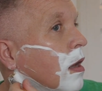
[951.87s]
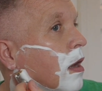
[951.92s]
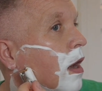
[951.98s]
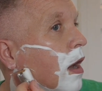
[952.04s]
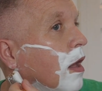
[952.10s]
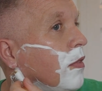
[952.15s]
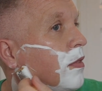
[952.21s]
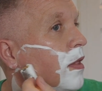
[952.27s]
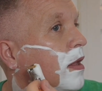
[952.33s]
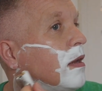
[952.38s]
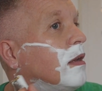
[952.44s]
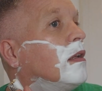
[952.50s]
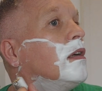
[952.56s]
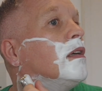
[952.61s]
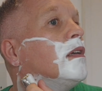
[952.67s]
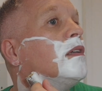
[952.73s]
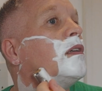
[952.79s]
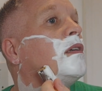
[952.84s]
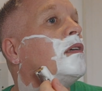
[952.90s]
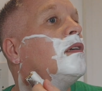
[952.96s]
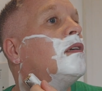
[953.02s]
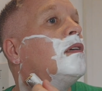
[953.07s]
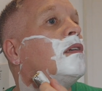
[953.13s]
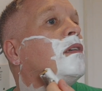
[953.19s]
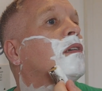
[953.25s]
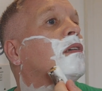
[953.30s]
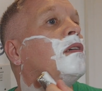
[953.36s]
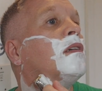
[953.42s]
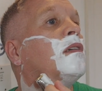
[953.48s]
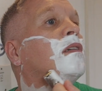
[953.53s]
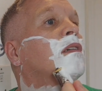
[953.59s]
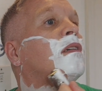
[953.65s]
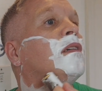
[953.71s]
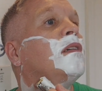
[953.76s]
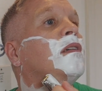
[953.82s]
and then
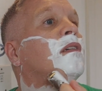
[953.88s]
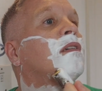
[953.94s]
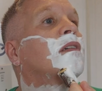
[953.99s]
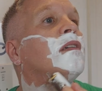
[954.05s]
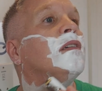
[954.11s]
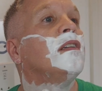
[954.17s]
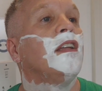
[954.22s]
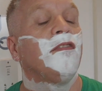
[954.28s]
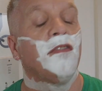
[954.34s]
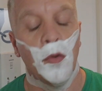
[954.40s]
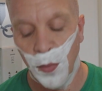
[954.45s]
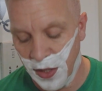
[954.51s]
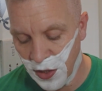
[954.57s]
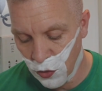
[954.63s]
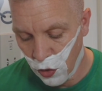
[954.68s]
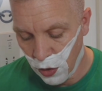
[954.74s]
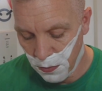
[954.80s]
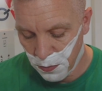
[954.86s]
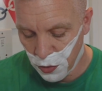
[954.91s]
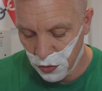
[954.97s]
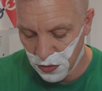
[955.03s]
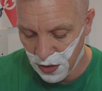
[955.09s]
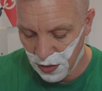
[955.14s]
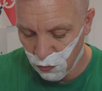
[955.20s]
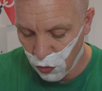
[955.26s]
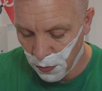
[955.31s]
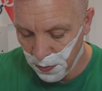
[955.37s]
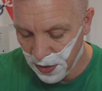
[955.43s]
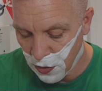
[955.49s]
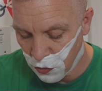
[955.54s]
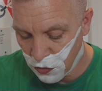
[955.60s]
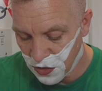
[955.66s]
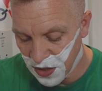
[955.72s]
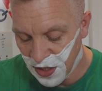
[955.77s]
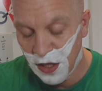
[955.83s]
lift the window up, put the rubbing
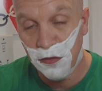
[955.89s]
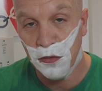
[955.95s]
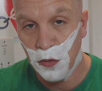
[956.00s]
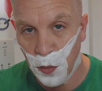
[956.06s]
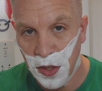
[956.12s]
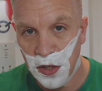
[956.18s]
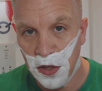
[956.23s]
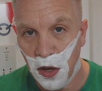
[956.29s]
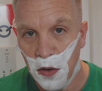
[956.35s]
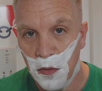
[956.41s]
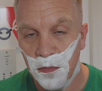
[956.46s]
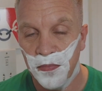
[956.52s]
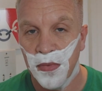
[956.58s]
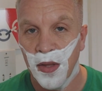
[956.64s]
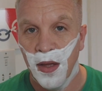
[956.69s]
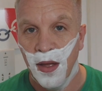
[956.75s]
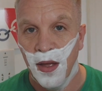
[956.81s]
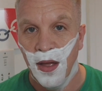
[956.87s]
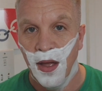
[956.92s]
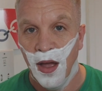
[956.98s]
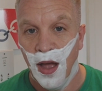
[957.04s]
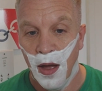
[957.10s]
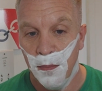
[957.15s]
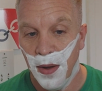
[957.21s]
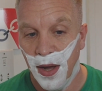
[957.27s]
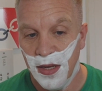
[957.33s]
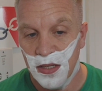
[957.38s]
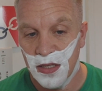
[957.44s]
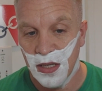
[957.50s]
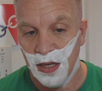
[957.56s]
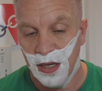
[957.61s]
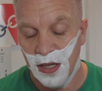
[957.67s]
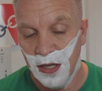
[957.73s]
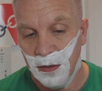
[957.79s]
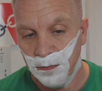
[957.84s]
underneath the window, and
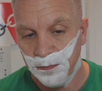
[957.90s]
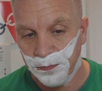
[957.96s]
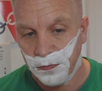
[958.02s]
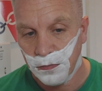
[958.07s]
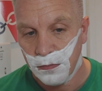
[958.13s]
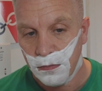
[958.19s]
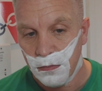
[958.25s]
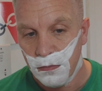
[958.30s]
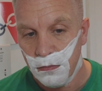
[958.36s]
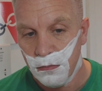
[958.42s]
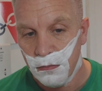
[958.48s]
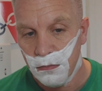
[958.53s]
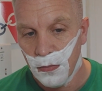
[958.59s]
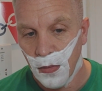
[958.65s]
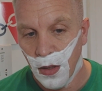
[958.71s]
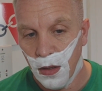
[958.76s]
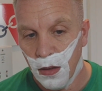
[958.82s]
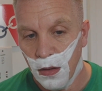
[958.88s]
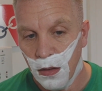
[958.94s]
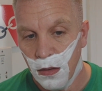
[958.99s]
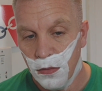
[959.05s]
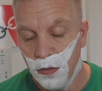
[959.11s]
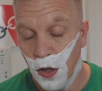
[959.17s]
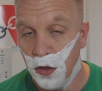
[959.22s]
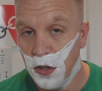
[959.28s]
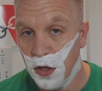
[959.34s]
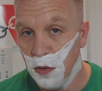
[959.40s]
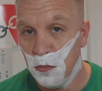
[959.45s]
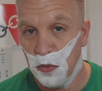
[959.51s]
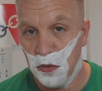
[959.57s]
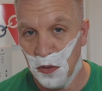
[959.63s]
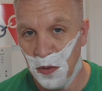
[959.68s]
basically, no, you don't put